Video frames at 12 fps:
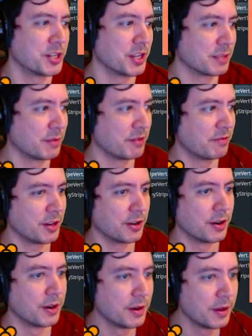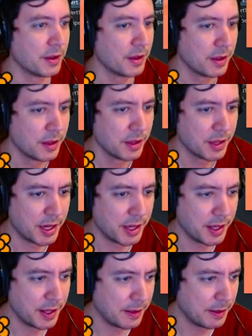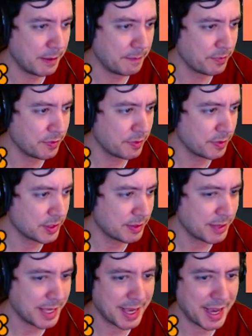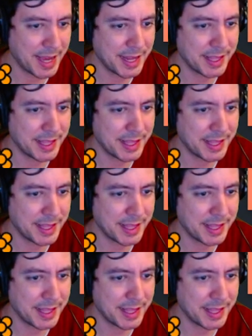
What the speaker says: against my finger. Something kind of